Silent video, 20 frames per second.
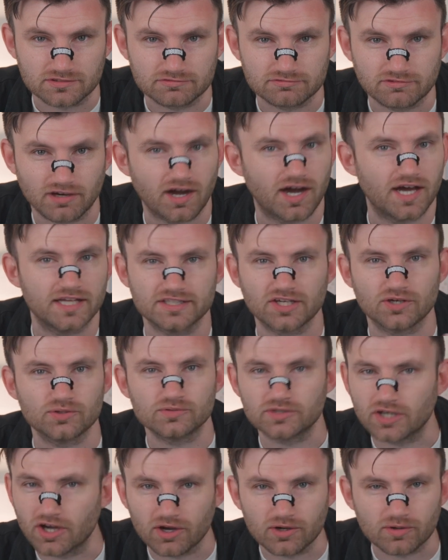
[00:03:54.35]
right? I
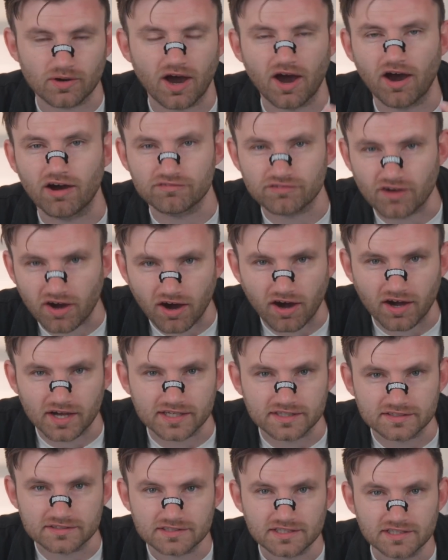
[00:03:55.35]
don't go
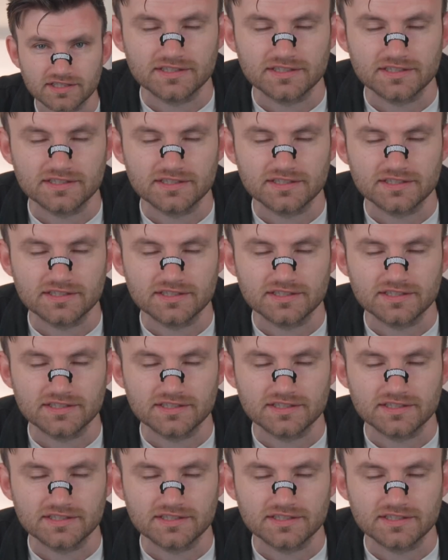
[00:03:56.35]
half-hearted.